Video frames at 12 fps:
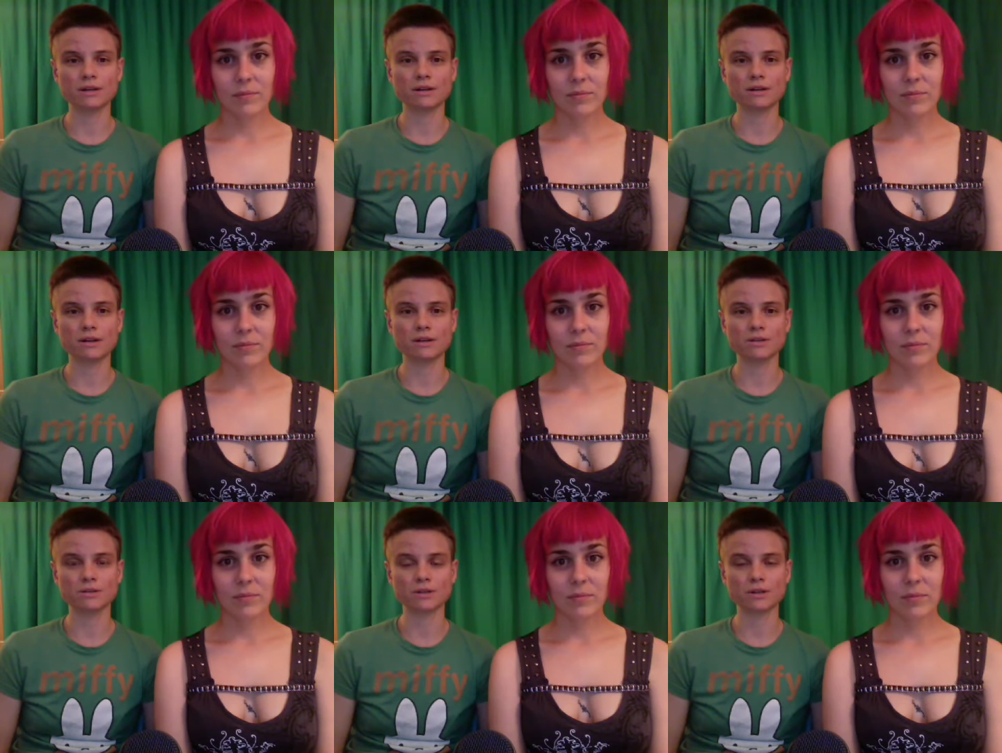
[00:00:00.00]
Speaker 1: a
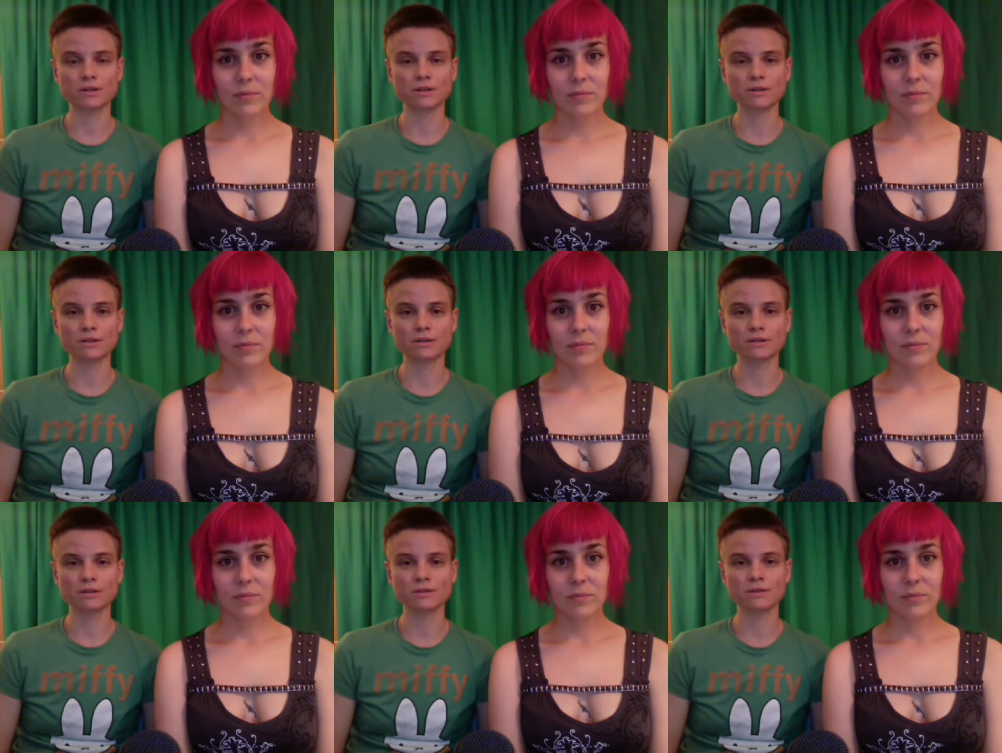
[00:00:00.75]
trailer,
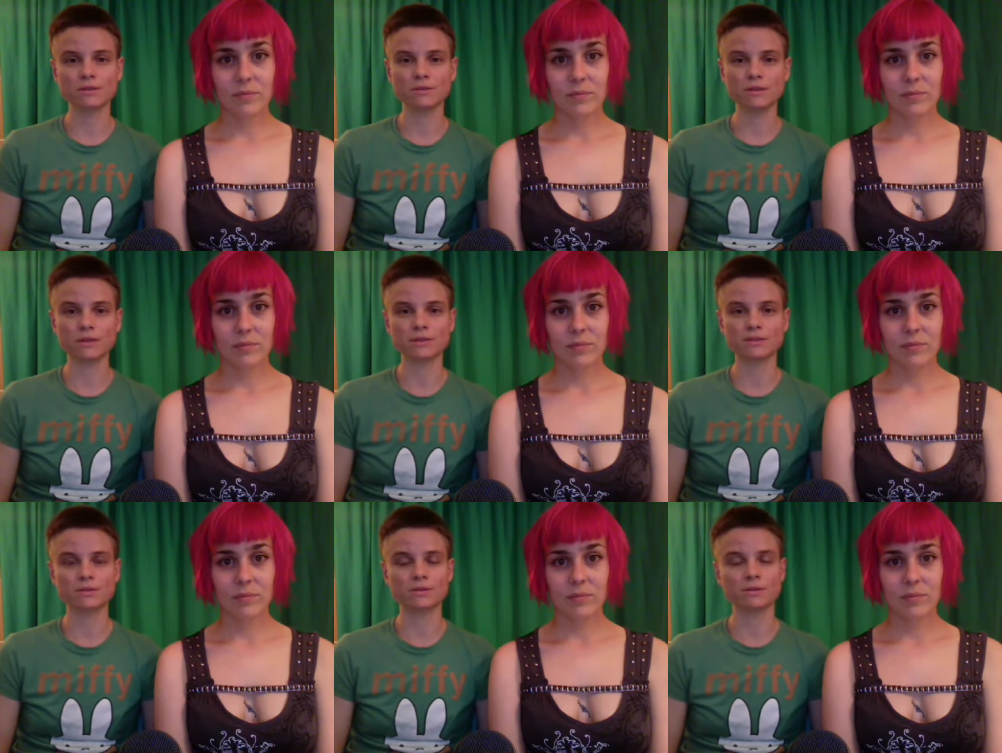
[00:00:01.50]
then we could
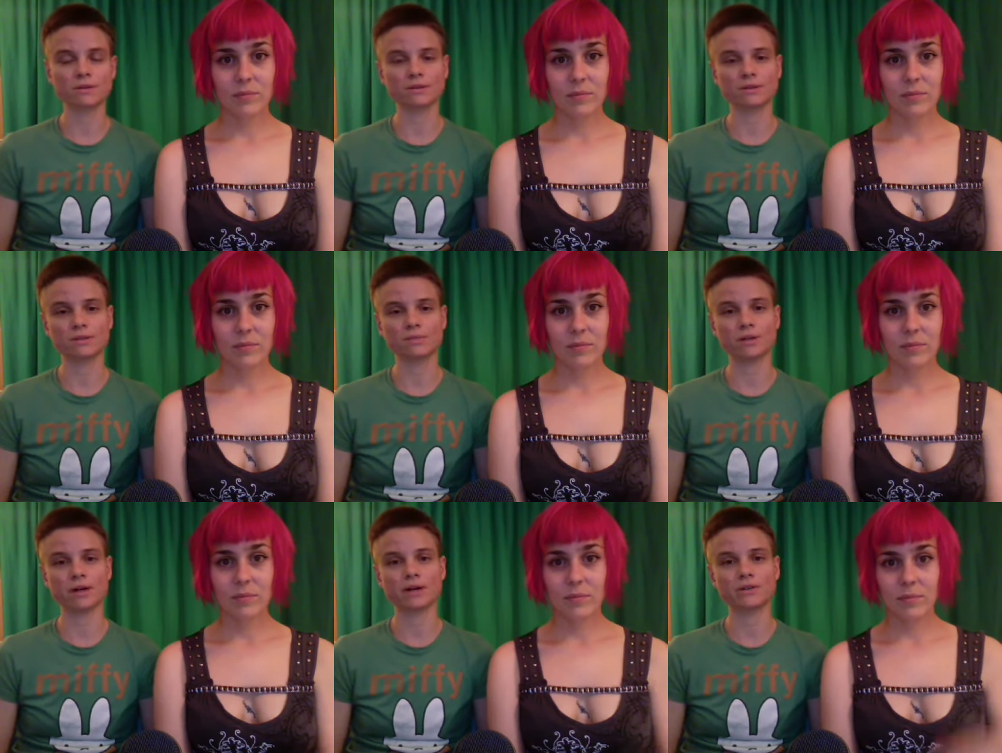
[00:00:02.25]
totally
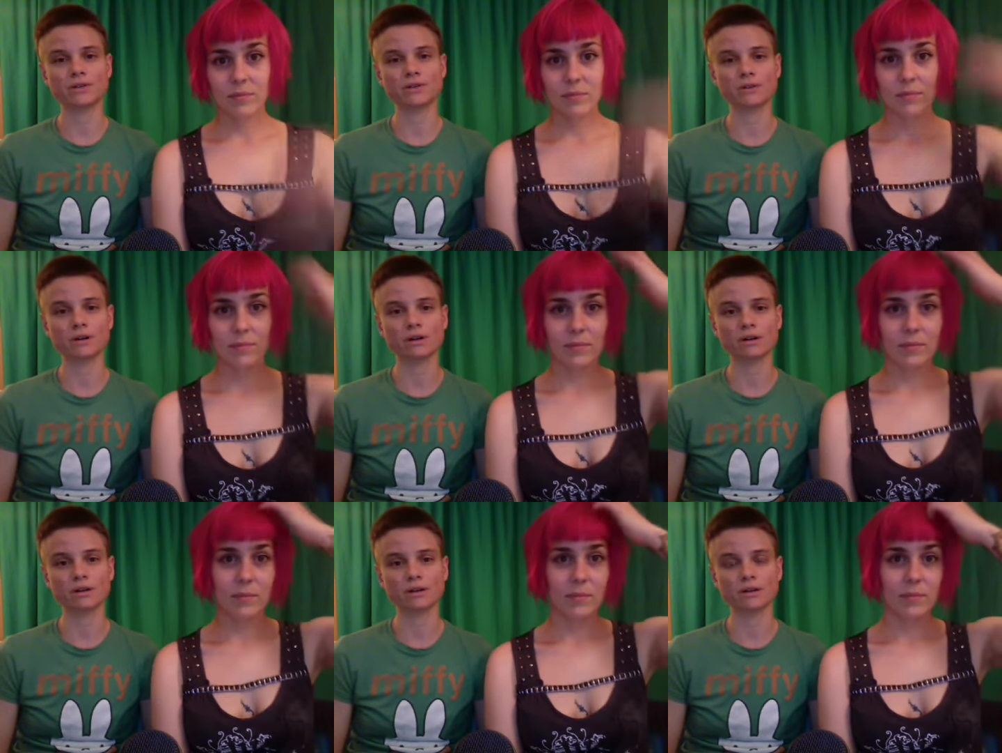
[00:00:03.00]
buy a
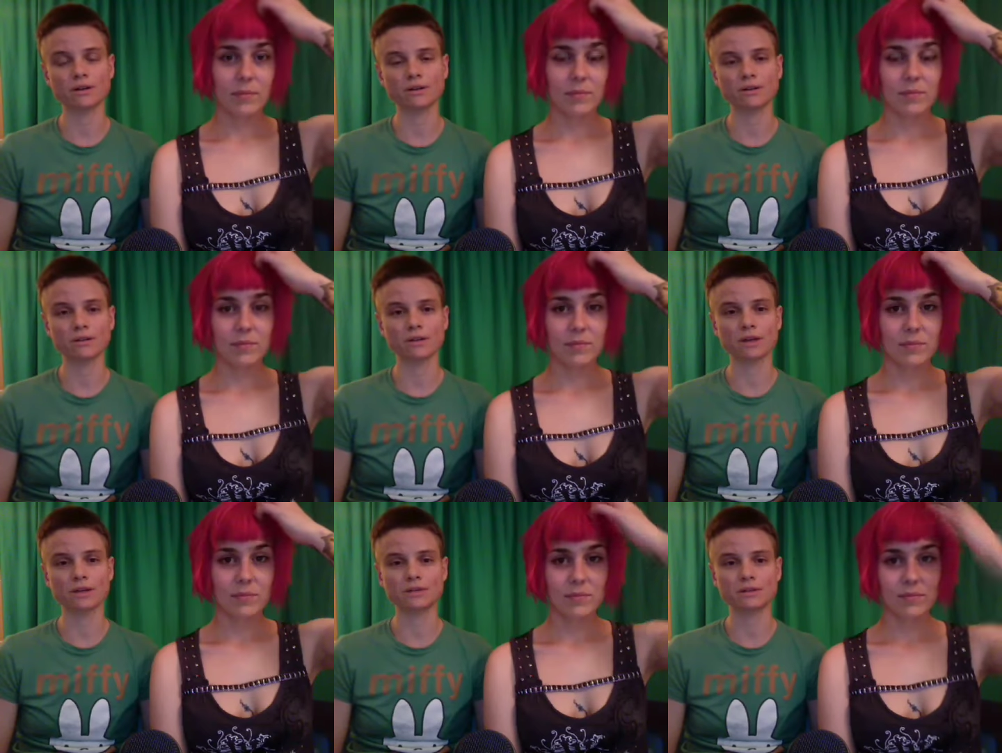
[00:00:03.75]
truck and haul
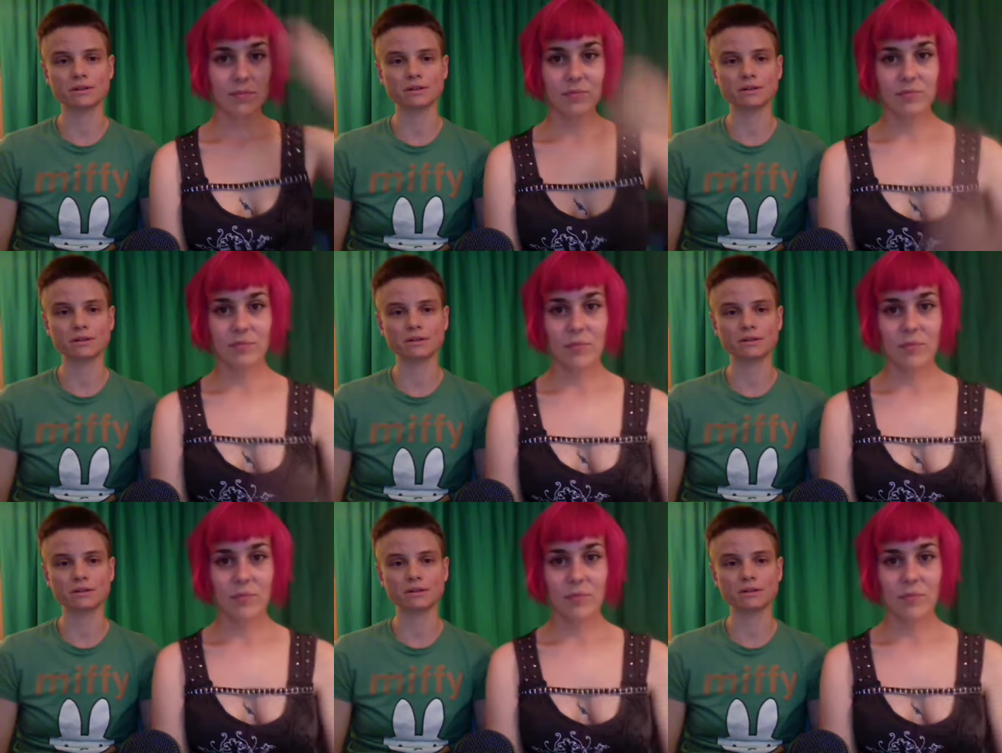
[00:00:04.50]
that shit.